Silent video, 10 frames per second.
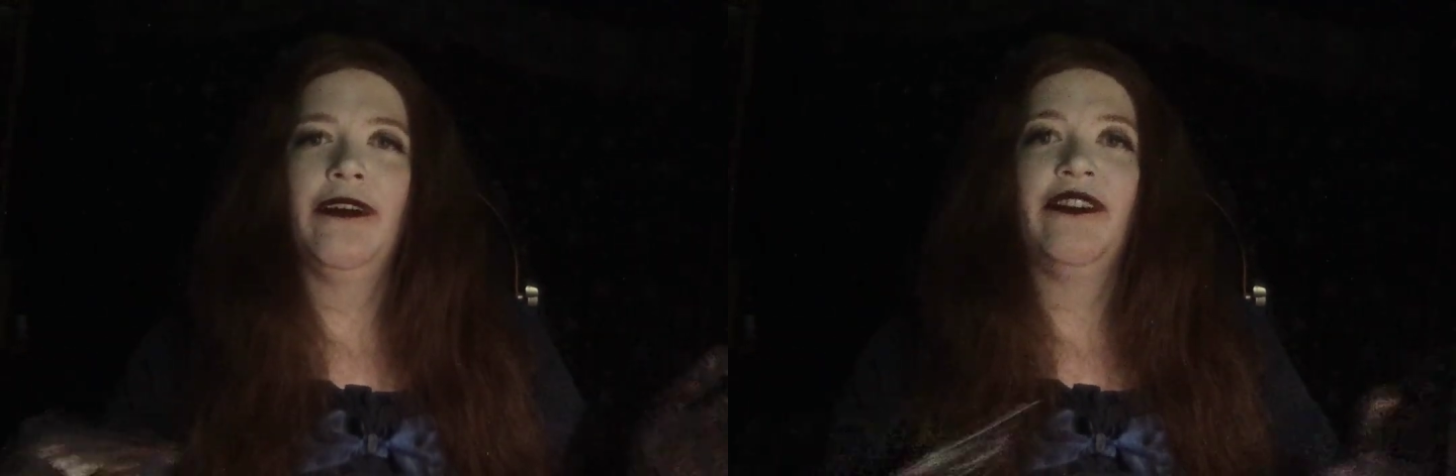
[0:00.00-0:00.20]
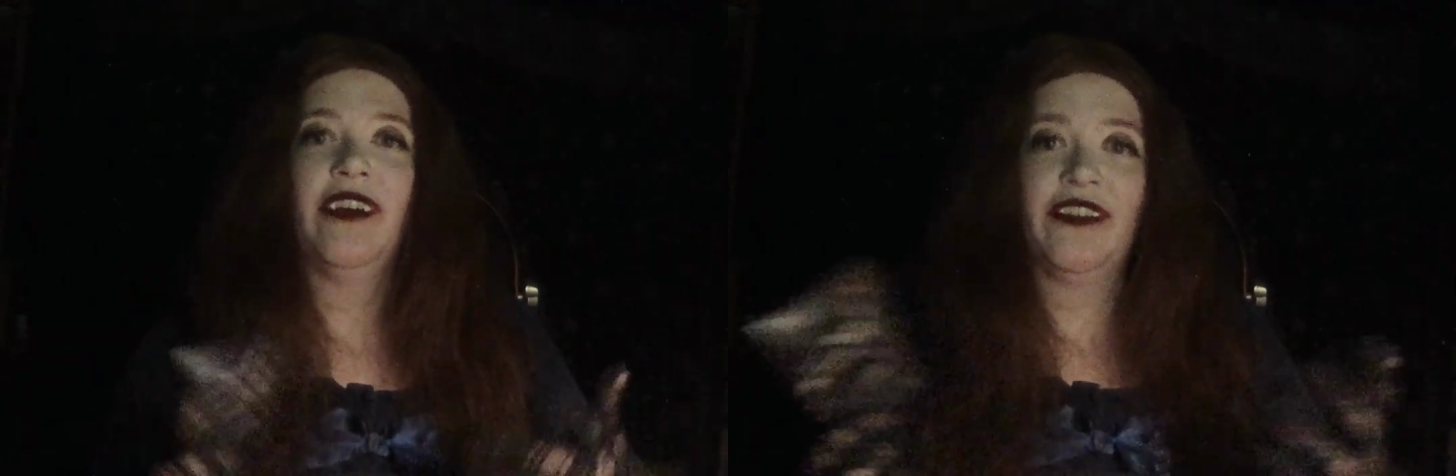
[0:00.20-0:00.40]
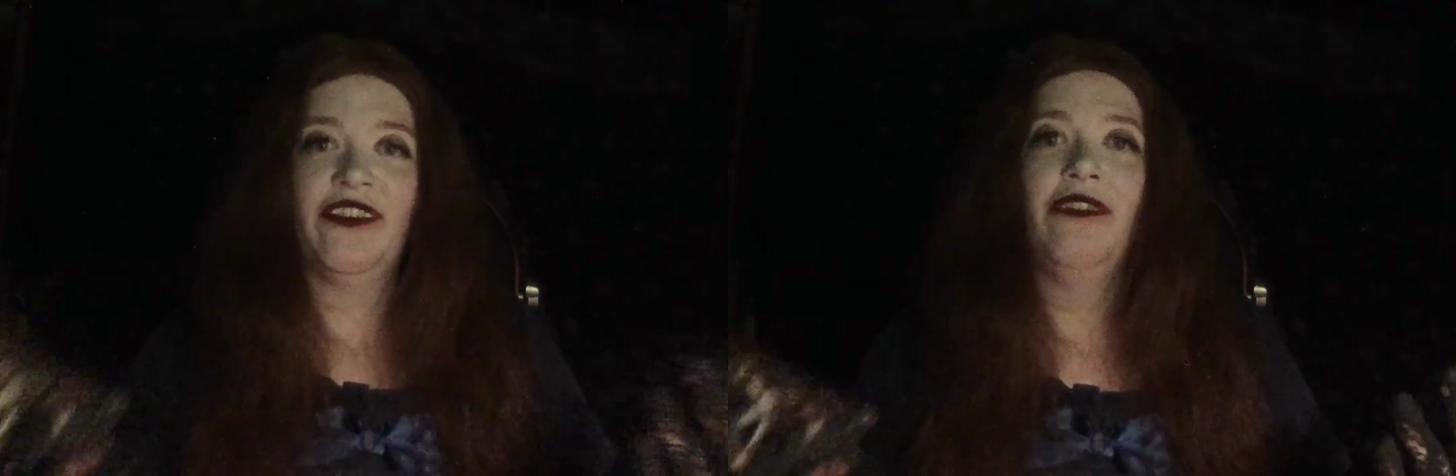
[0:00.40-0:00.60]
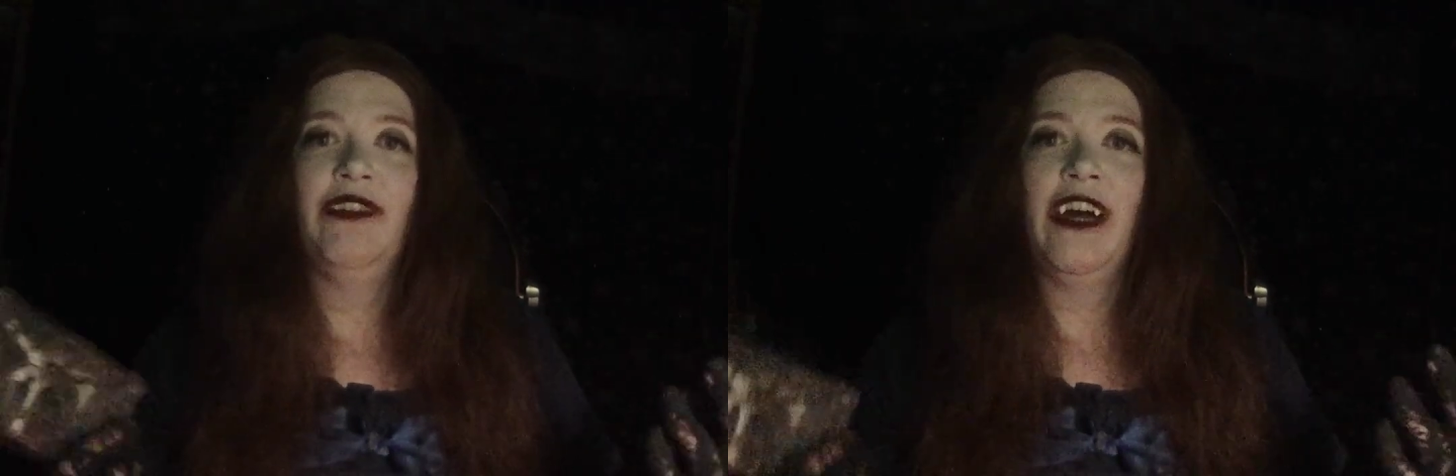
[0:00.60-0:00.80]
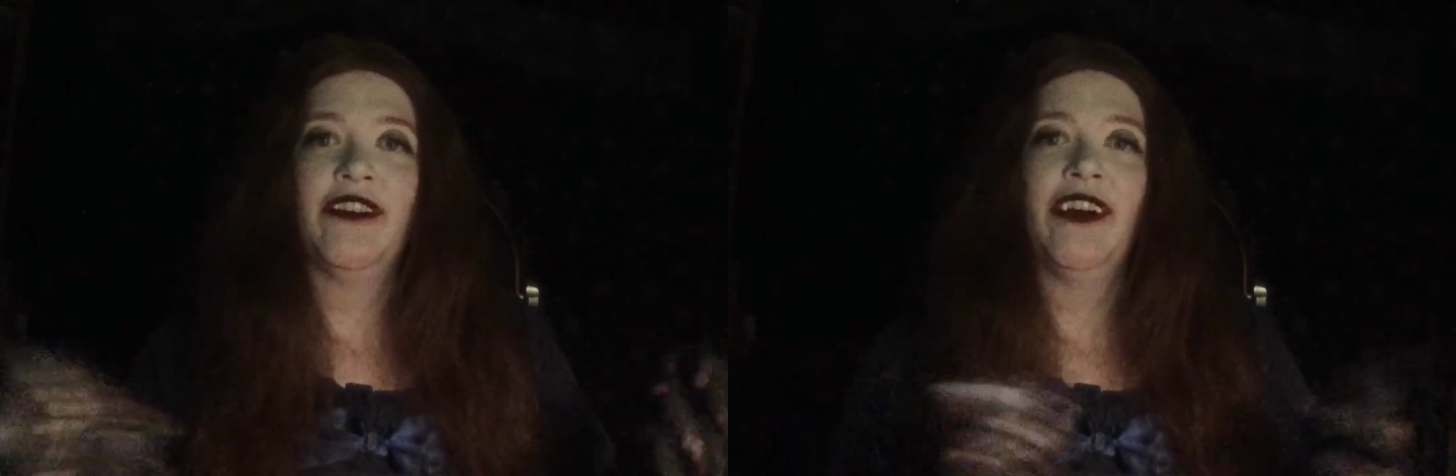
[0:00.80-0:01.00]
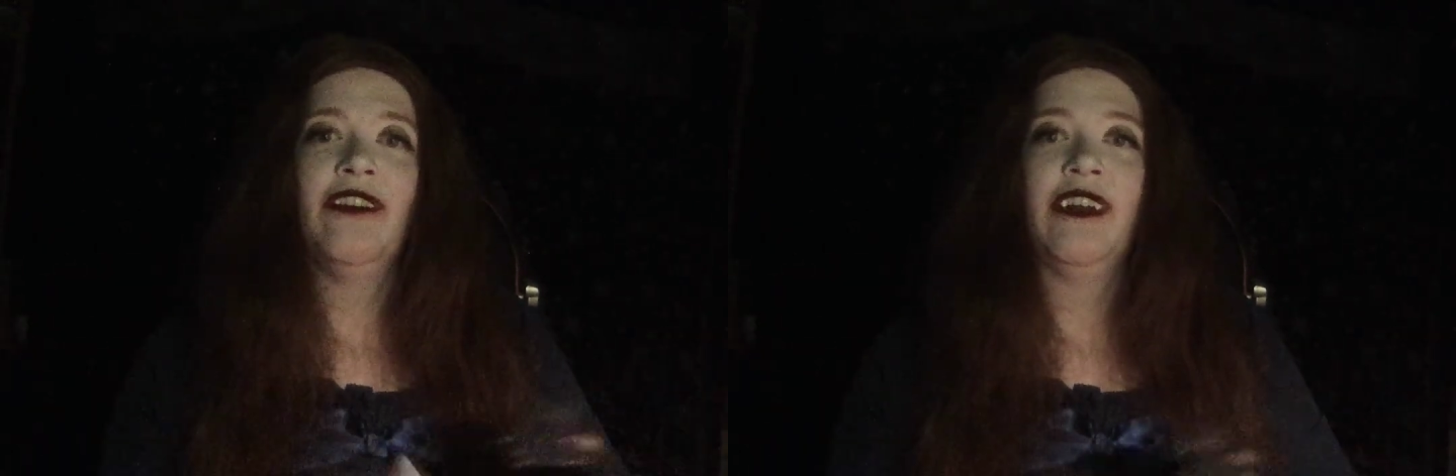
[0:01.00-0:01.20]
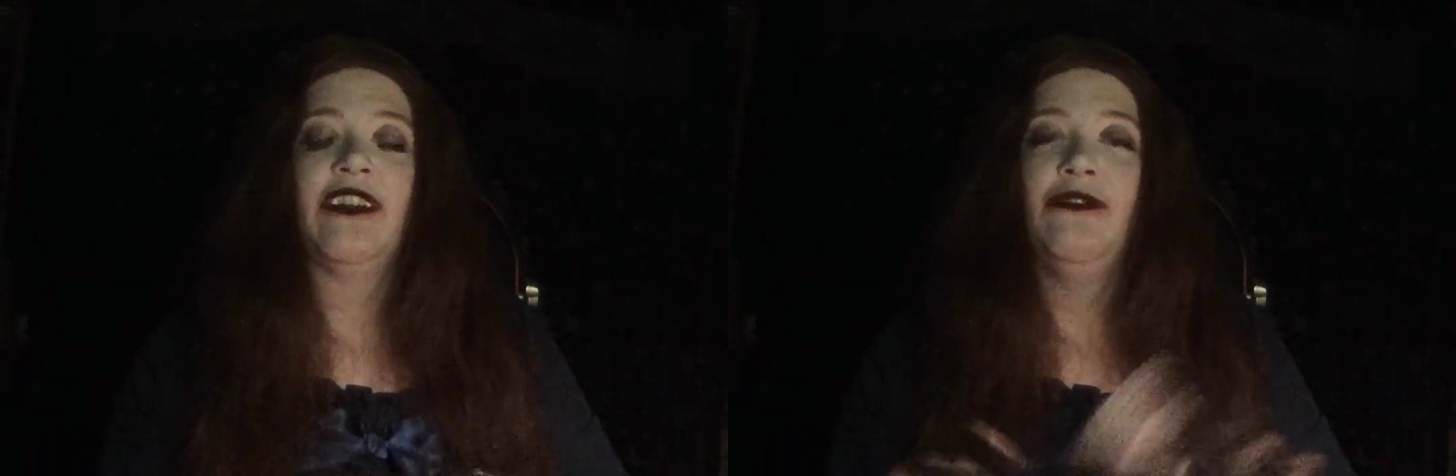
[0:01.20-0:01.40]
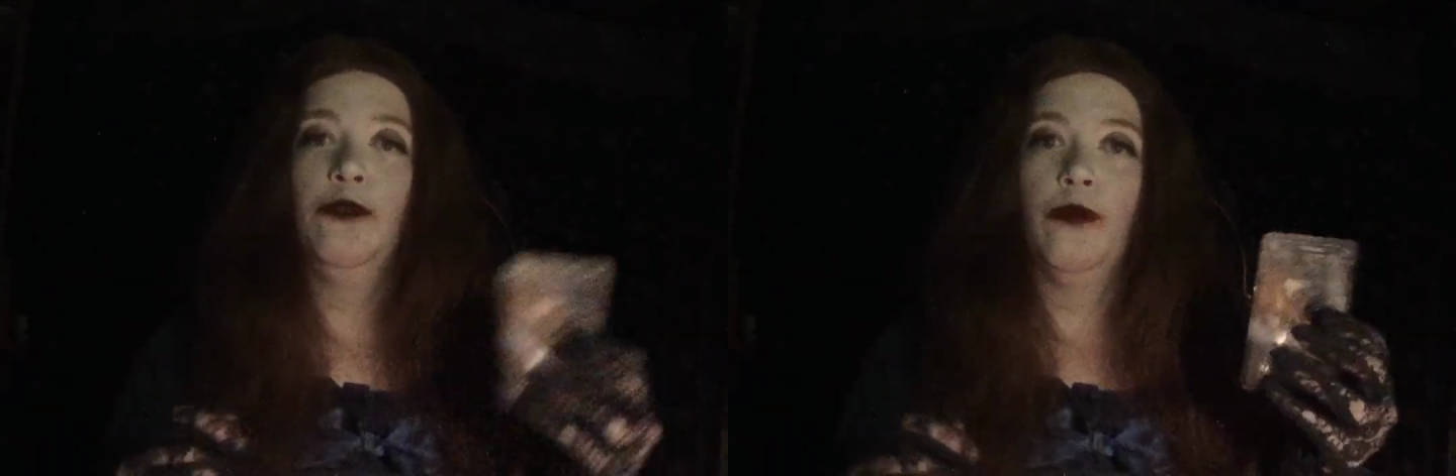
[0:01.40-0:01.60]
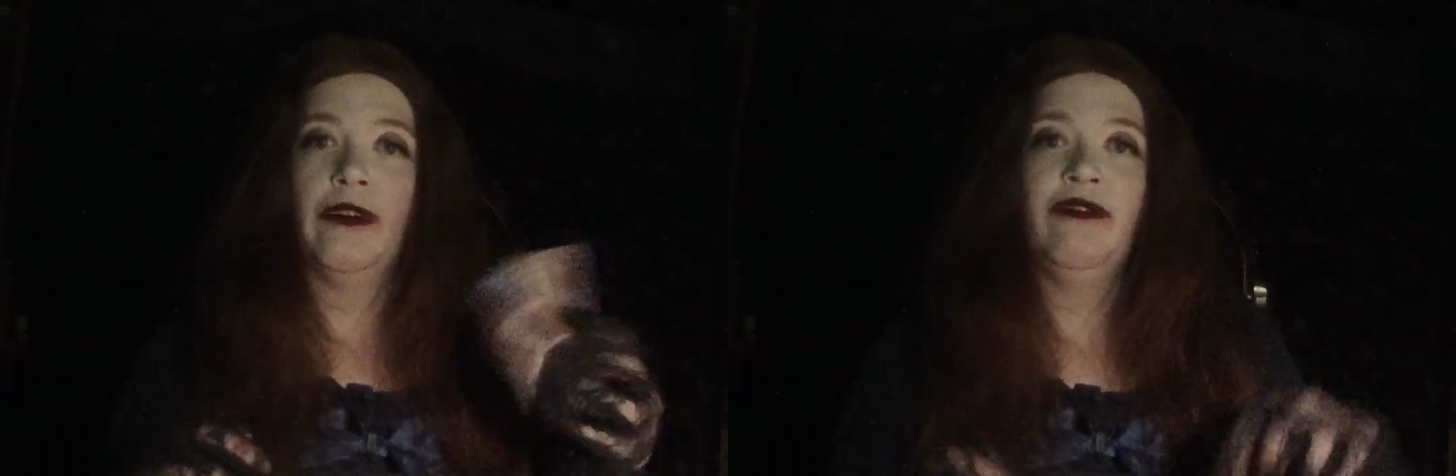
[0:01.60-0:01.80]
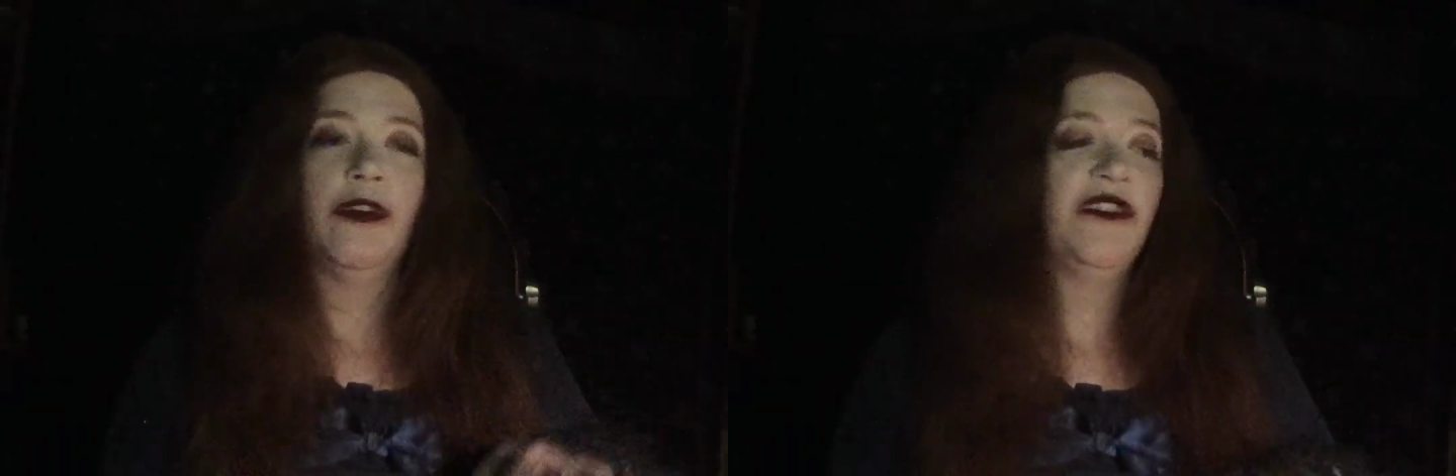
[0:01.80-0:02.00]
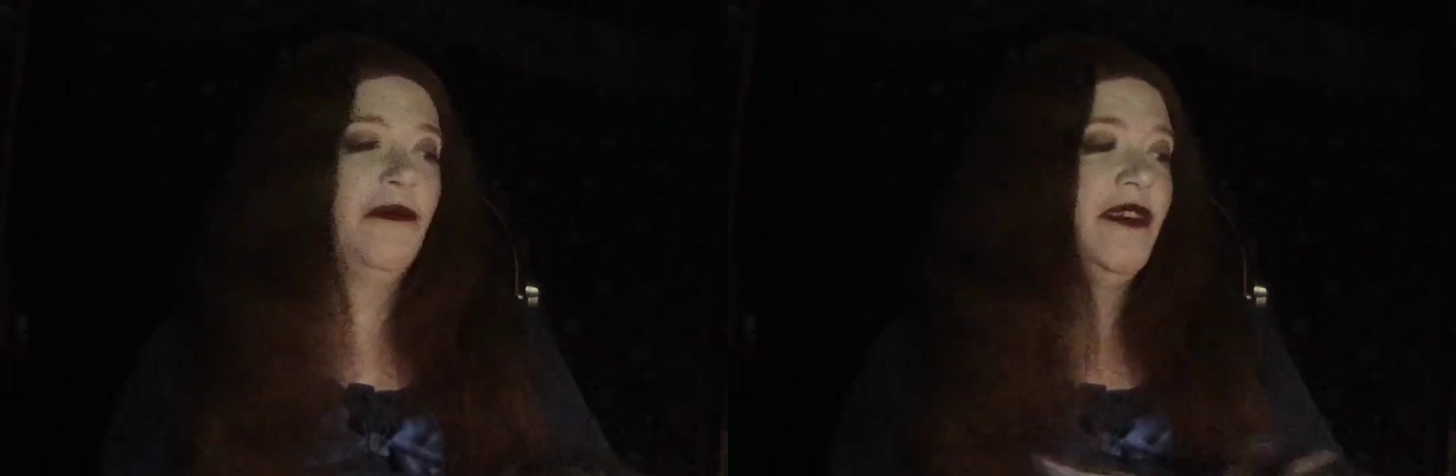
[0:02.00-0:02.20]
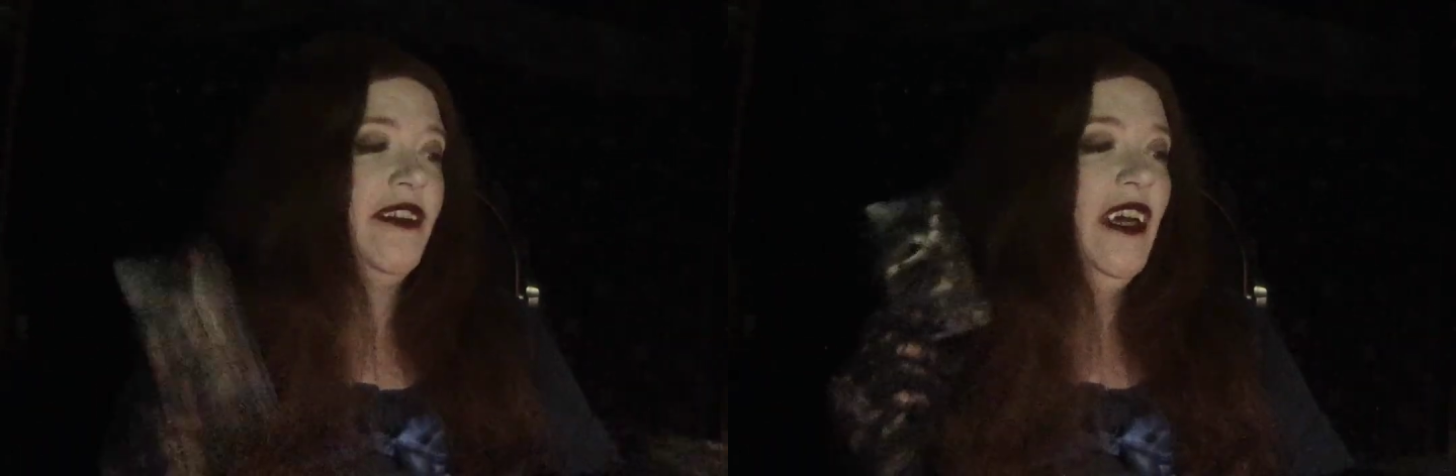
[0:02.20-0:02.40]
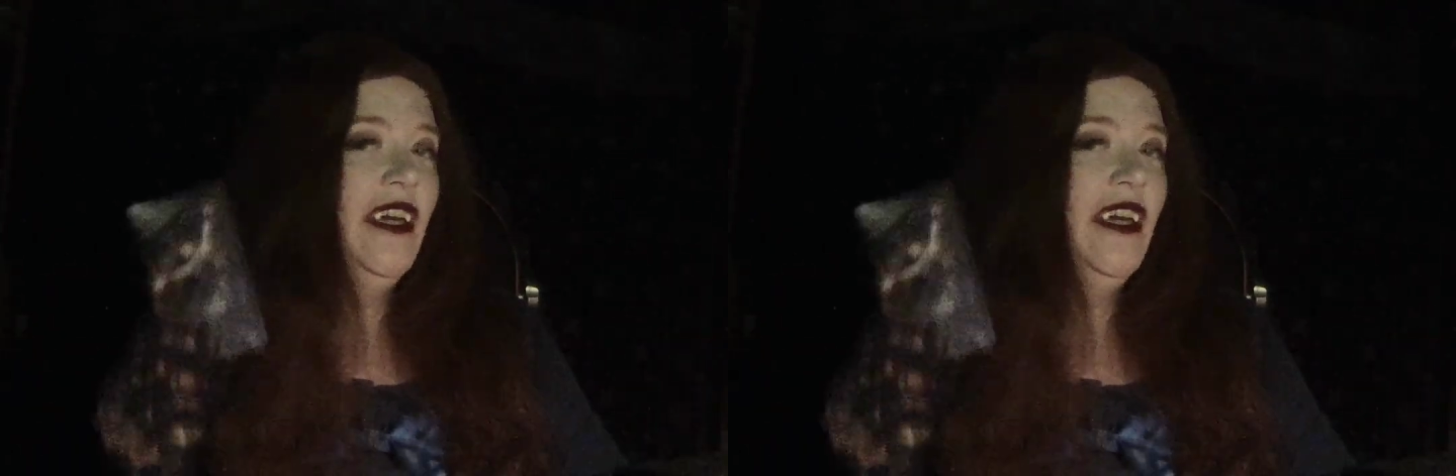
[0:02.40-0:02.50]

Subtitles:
It's like self-doubt is kind of like the Fool reverse, but